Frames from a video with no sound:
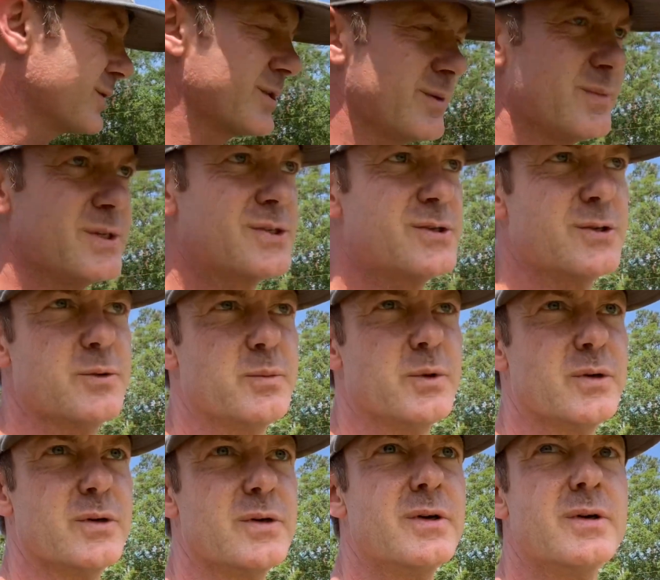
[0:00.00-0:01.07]
going to be
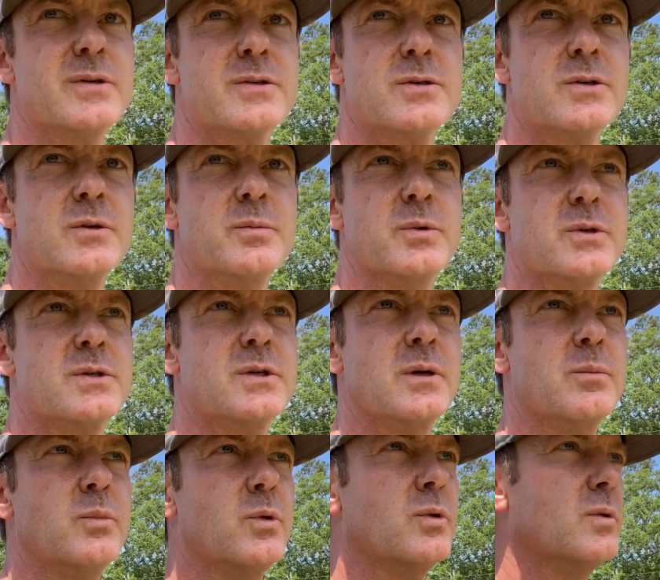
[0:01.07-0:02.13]
super
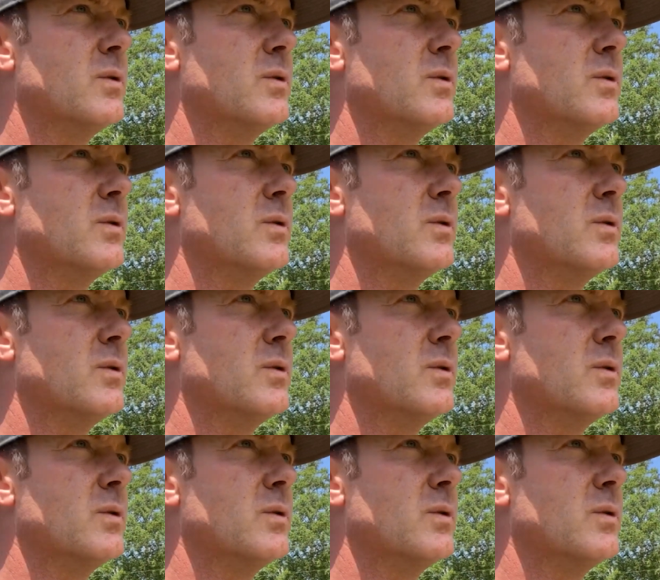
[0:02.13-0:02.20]
simple.